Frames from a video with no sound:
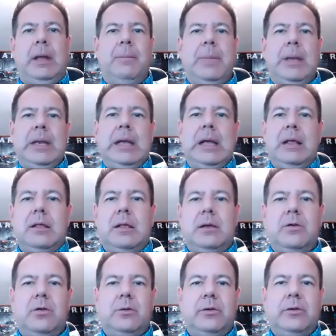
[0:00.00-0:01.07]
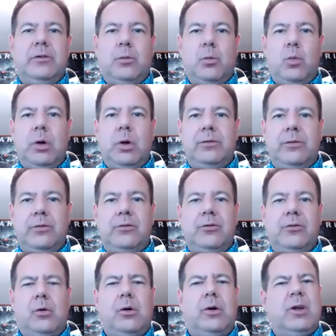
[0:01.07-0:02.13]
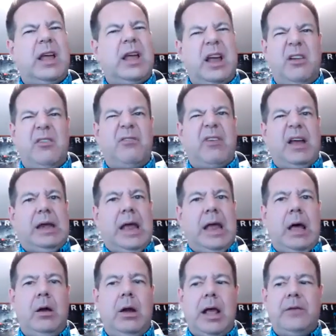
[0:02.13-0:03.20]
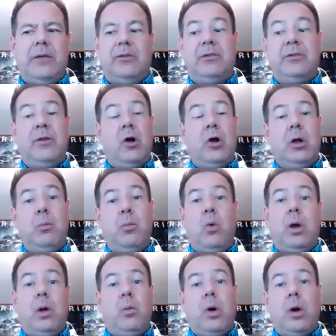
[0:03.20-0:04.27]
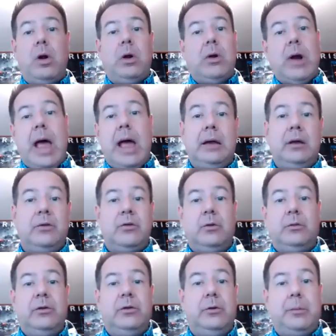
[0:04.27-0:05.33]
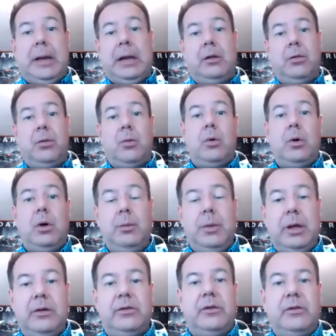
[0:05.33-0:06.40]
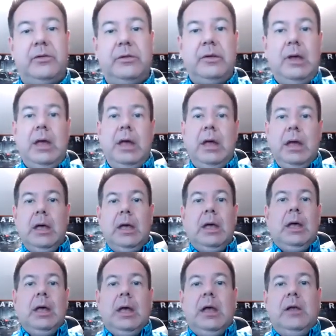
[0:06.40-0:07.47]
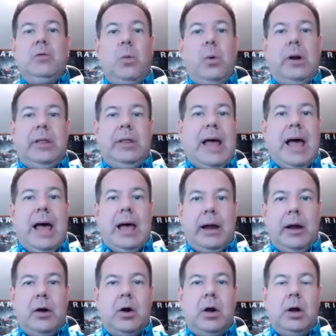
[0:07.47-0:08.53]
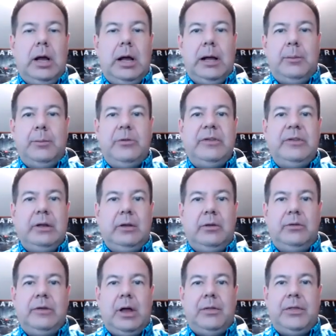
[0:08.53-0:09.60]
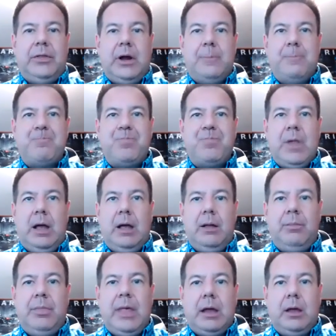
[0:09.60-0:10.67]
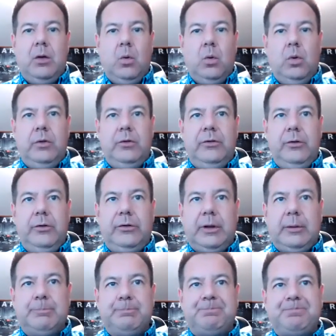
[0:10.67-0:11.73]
beneath in terms of some research in order to kind of find out as a starting point where you're at in terms of domain authority, because it's one of the higher signals out there that Google is using.